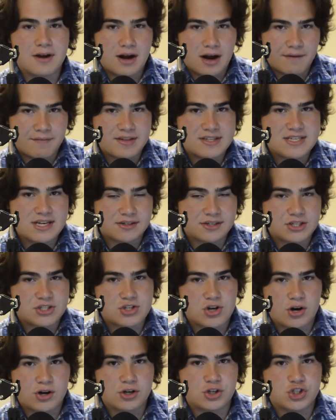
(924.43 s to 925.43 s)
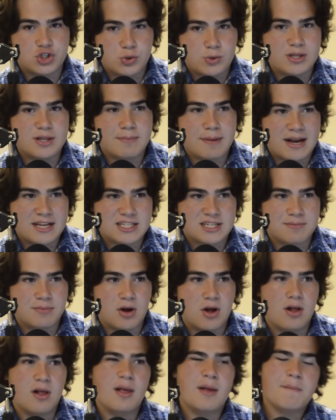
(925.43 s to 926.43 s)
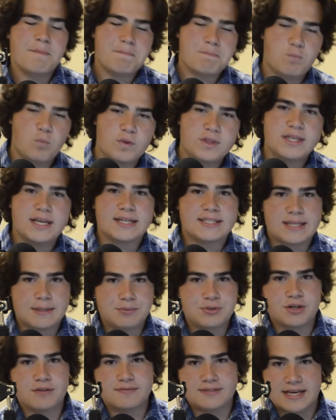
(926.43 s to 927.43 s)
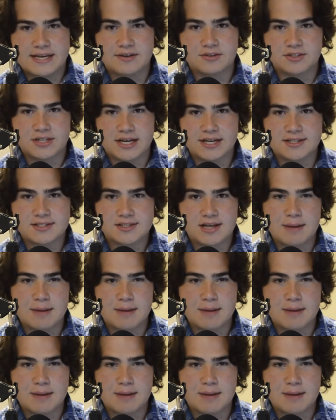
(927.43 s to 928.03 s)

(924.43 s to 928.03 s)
of the Celtics starters shooting the basketball, with the exception of Daniel Tice.